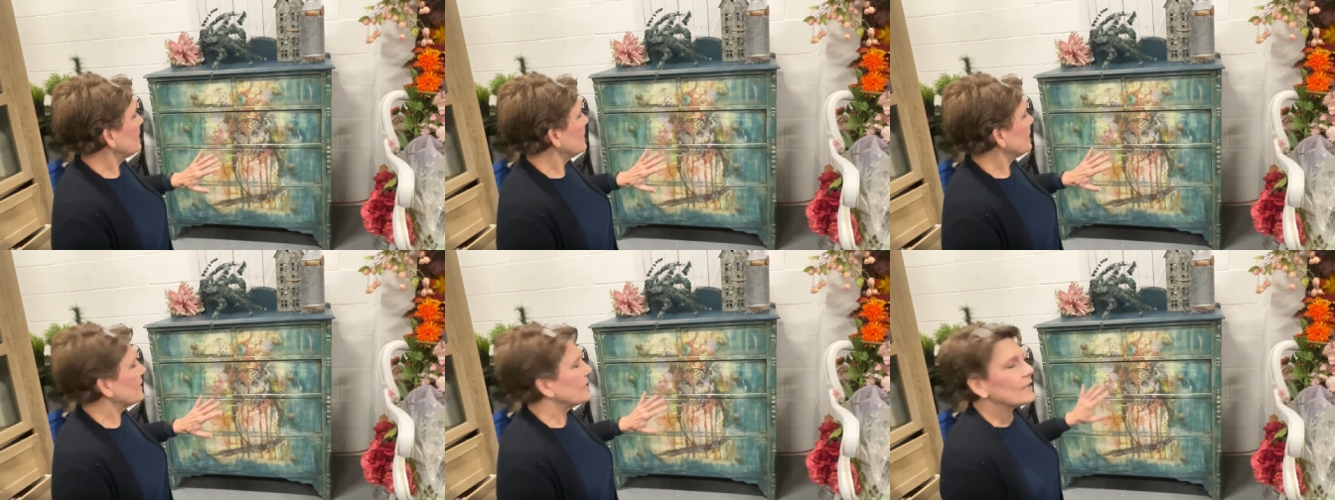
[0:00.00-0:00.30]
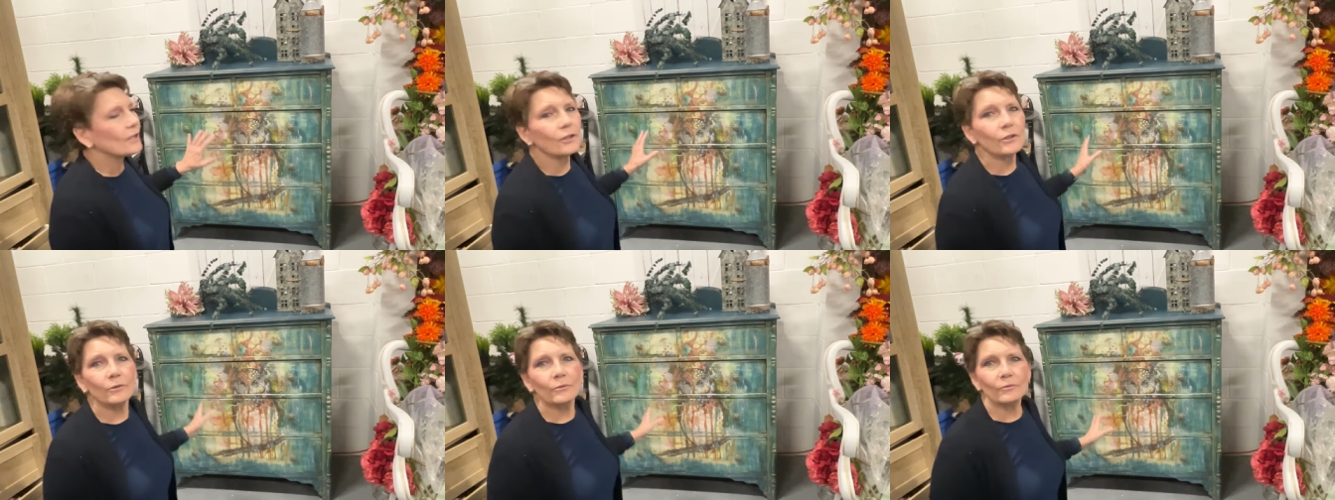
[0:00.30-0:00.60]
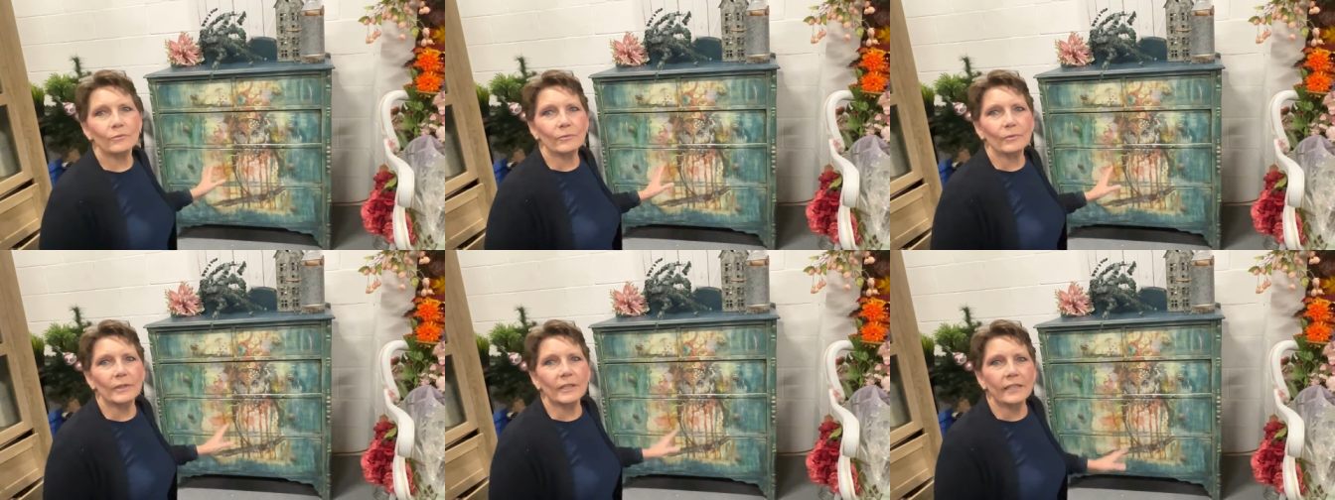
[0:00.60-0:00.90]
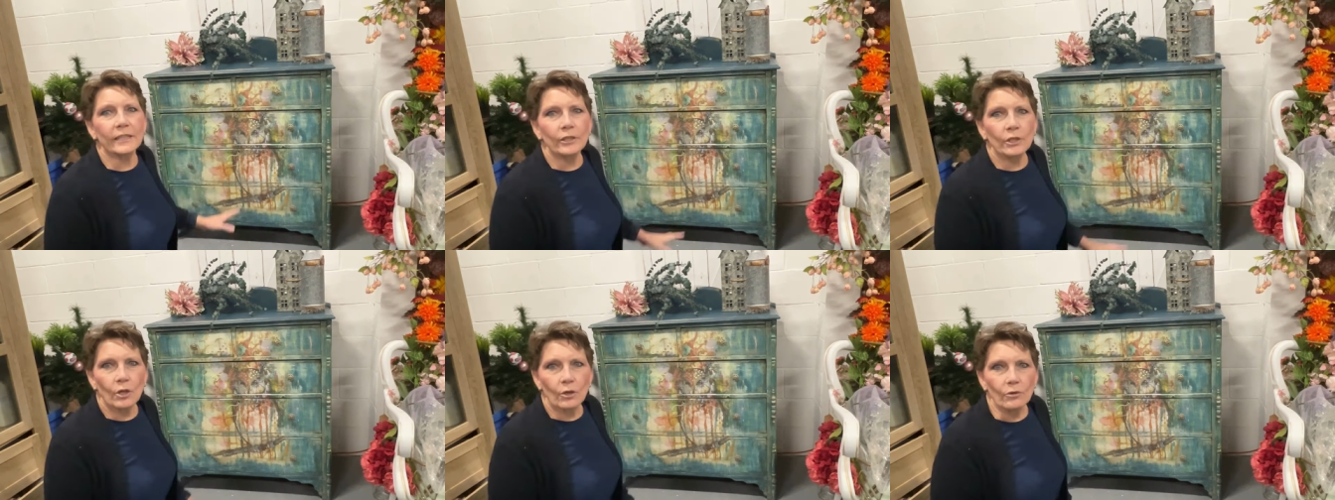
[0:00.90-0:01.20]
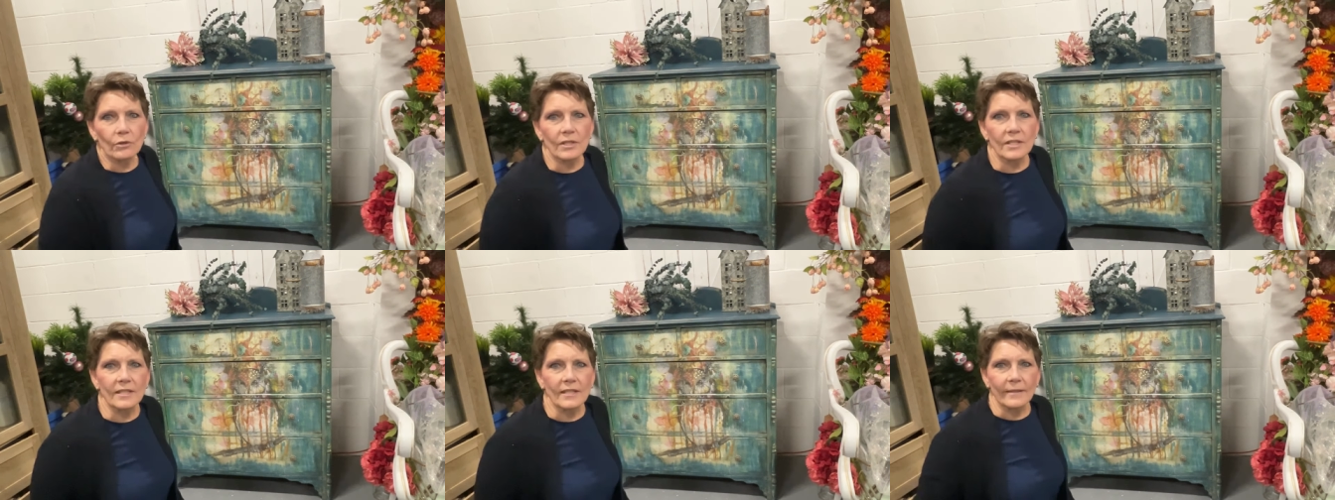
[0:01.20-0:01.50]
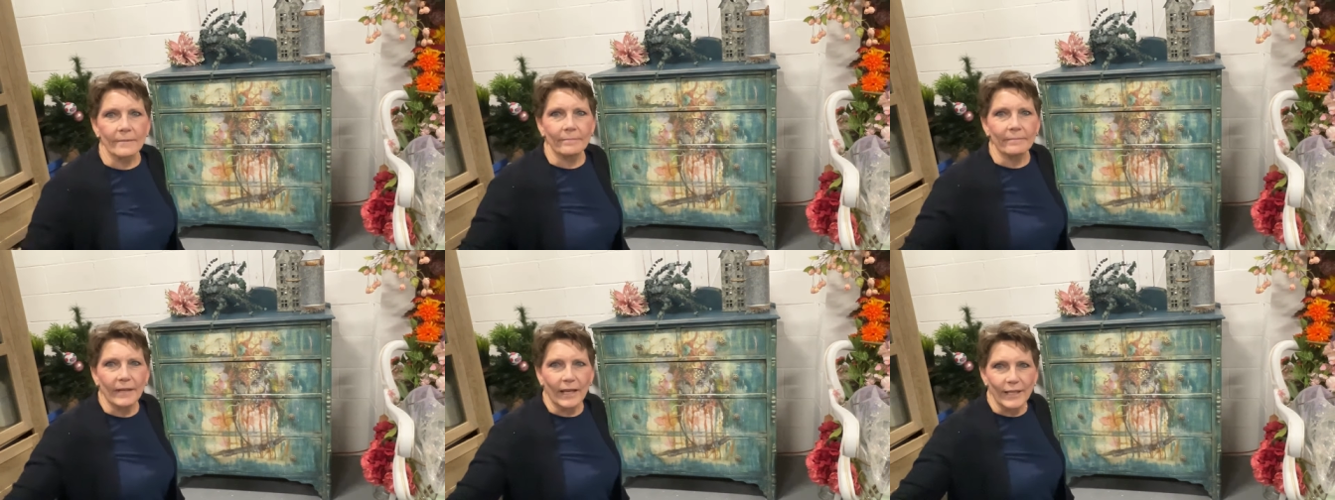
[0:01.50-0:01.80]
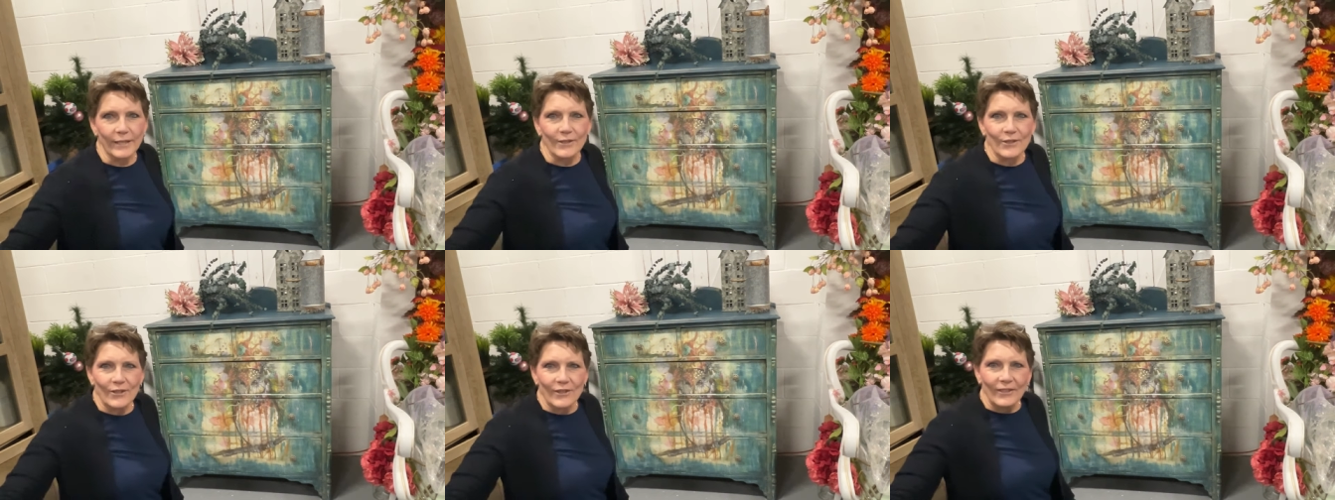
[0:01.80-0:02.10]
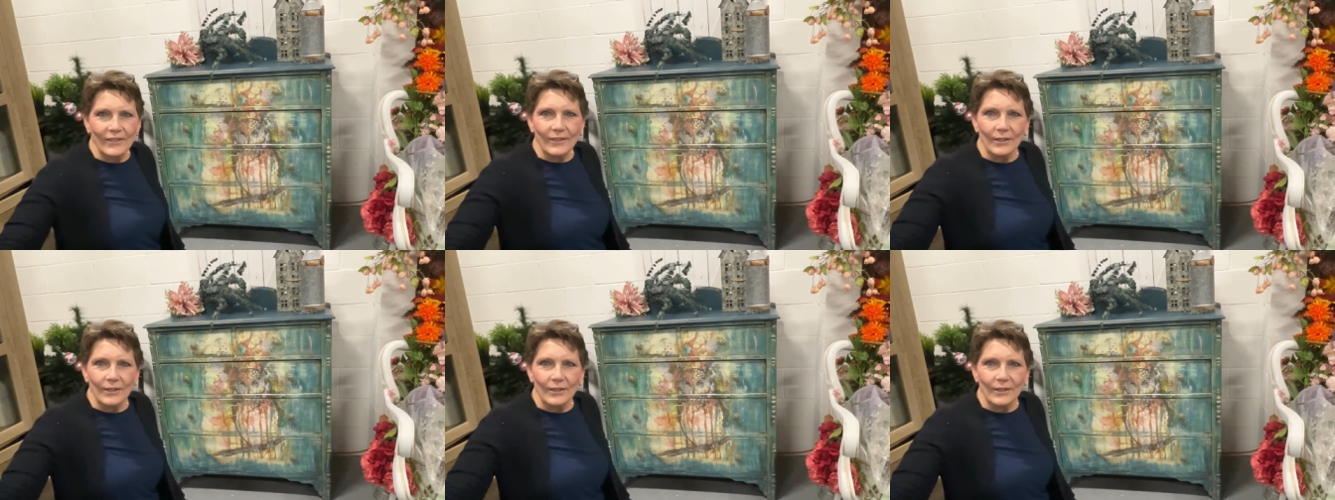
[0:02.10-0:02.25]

you don't really notice them much.